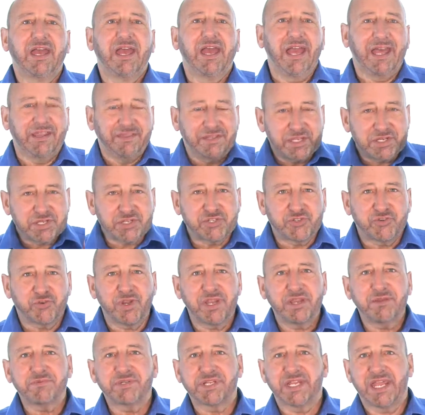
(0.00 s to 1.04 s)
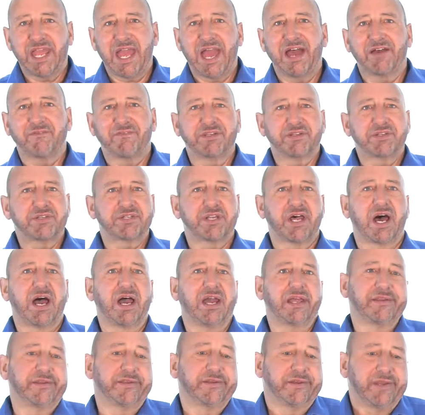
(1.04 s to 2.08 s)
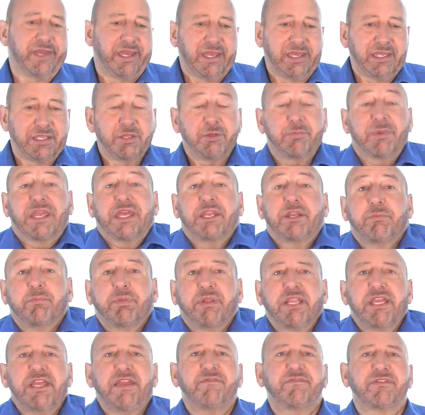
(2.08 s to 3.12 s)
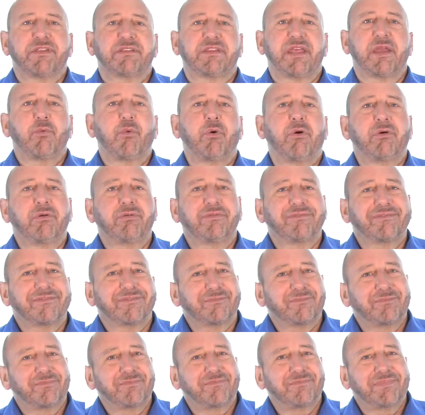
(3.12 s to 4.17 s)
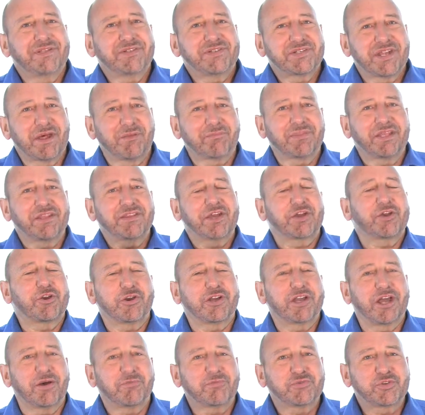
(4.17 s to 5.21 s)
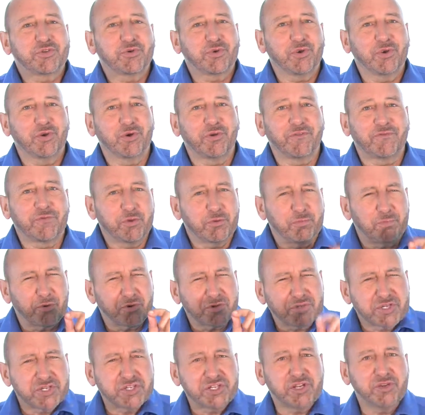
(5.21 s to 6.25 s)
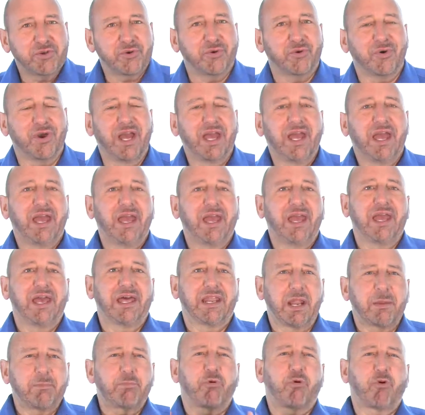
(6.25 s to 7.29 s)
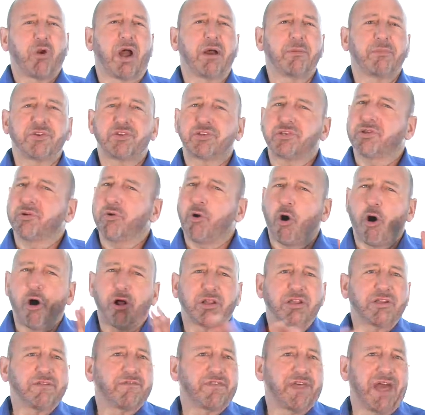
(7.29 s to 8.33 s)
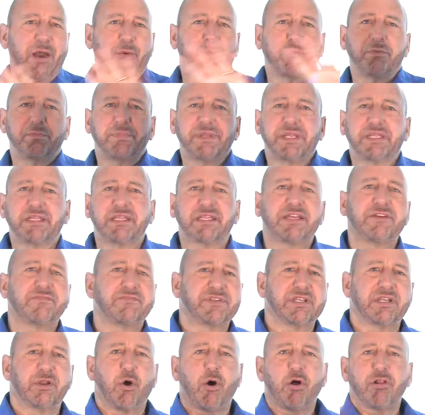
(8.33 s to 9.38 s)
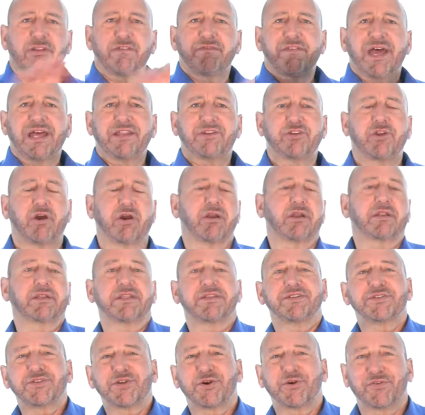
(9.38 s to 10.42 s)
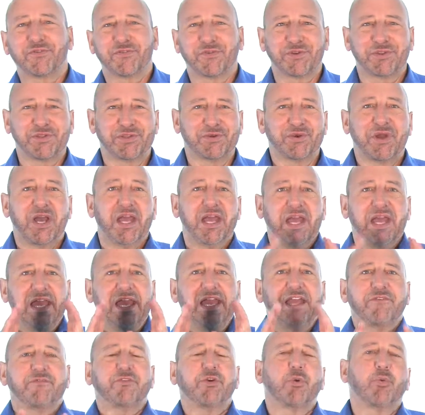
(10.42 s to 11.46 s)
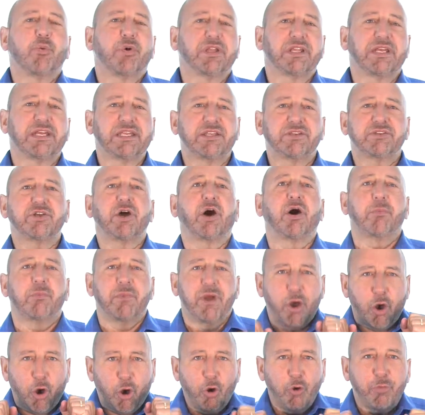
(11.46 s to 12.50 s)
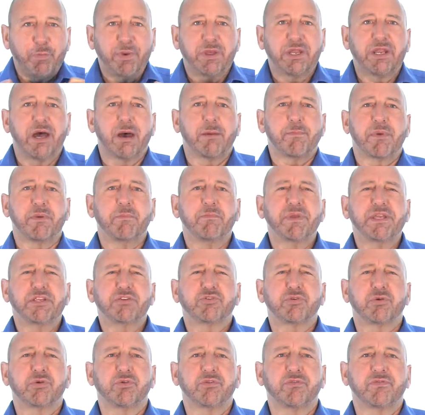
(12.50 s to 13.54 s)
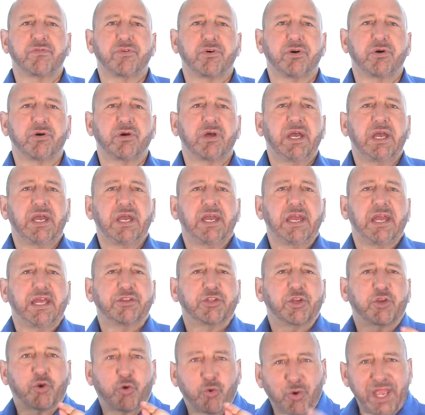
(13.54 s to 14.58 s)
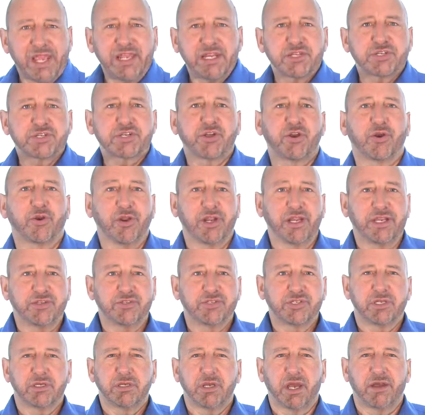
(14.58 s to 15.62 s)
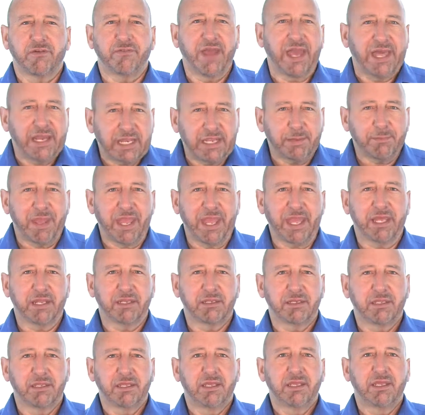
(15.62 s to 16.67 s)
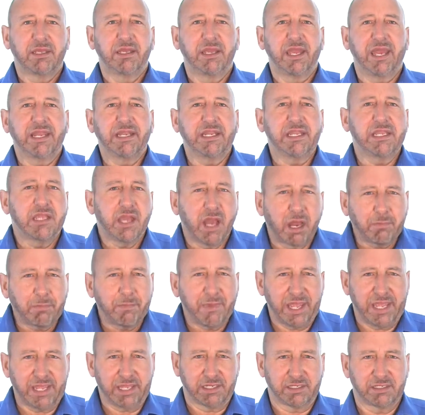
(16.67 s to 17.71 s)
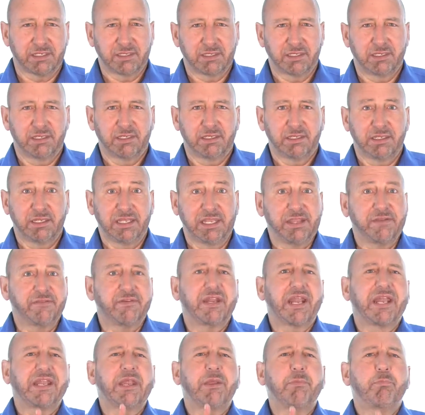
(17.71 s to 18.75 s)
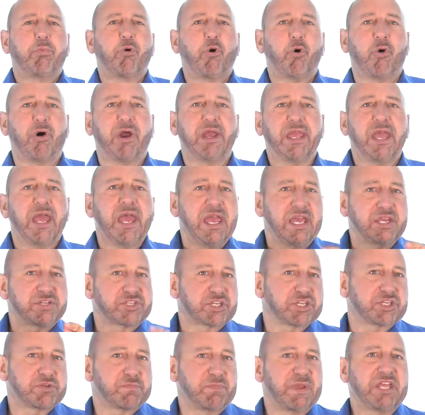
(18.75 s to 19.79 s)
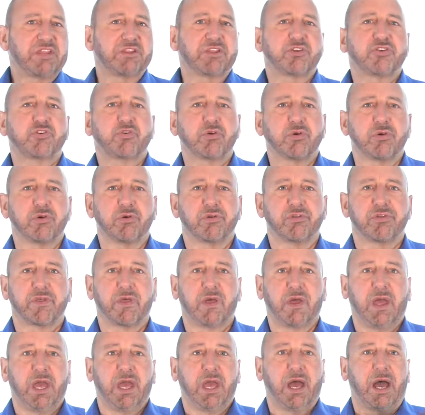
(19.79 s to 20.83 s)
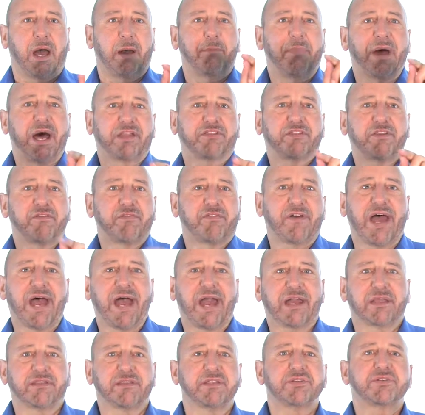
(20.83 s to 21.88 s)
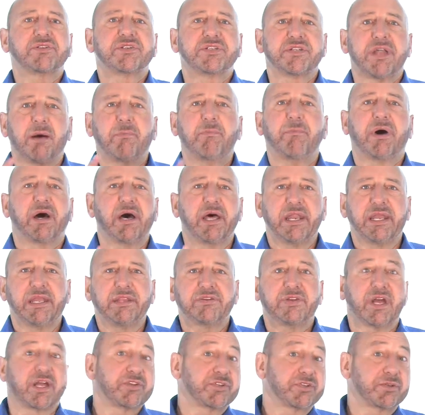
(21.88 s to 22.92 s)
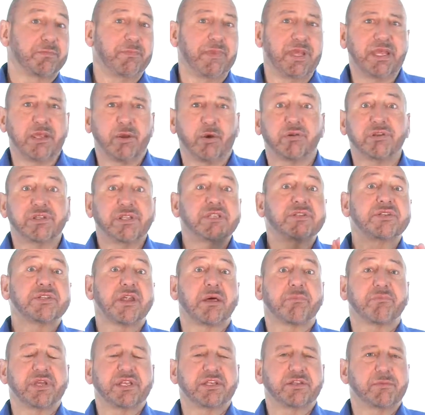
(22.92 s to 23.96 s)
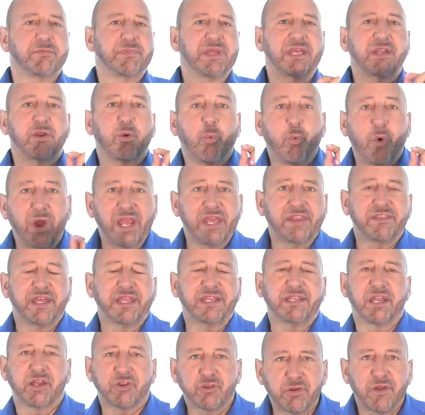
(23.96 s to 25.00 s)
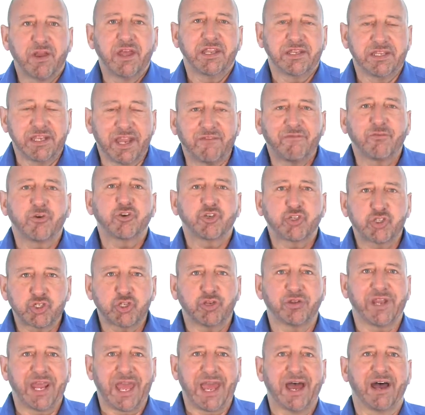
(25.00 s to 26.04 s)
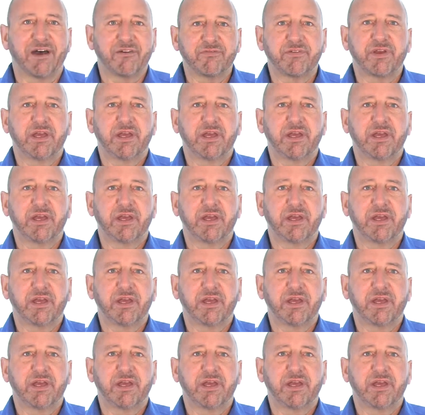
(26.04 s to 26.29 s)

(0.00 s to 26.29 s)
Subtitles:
and these dreams that you have inside. You begin to believe that they won't be something that could come true if you pursue. And I promise you all of that will be lifted, all of that darkness over you, if you're willing to open up and be truthful. And the greatest courage of any man, any young man, even any boy, is to speak the truth about the fact that somebody touched me or did something to me in a way they never should have.